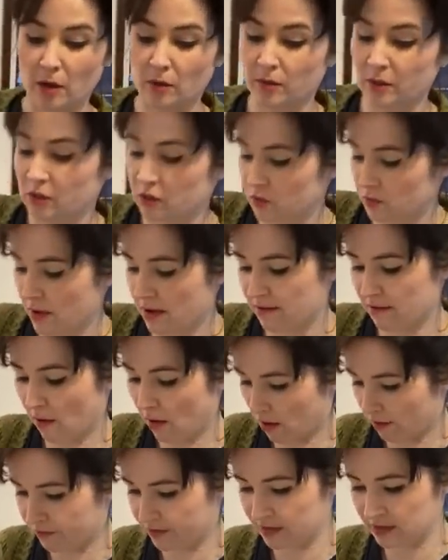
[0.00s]
which is where our
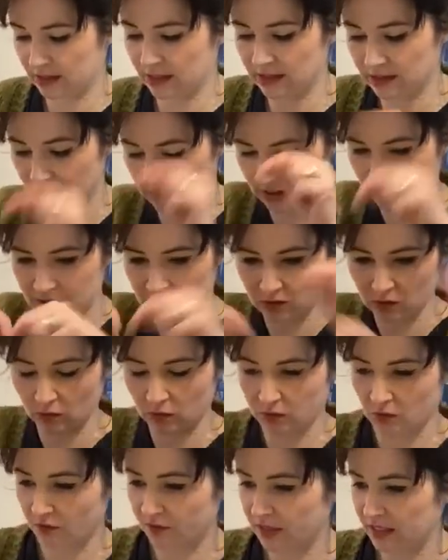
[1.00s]
office is. So this is all
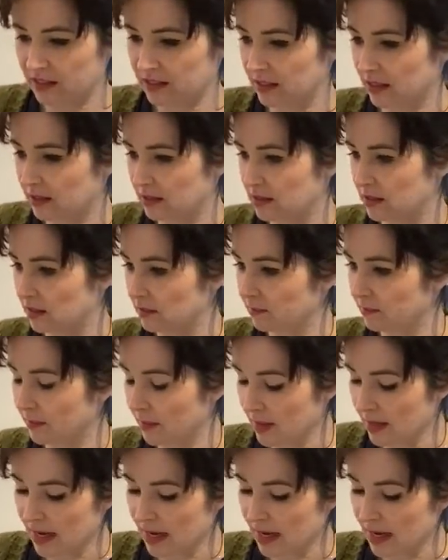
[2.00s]
sort of East London.